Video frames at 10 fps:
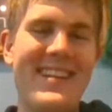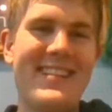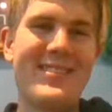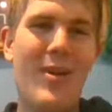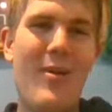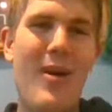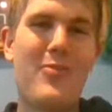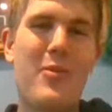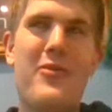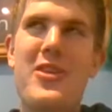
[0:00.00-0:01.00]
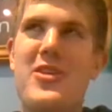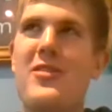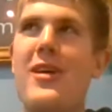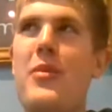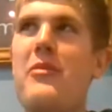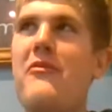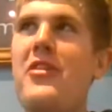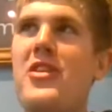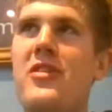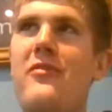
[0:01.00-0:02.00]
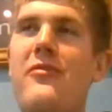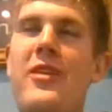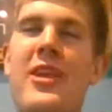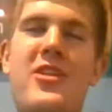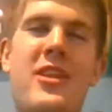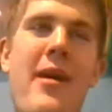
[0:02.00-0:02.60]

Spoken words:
So I'll probably finish finishing the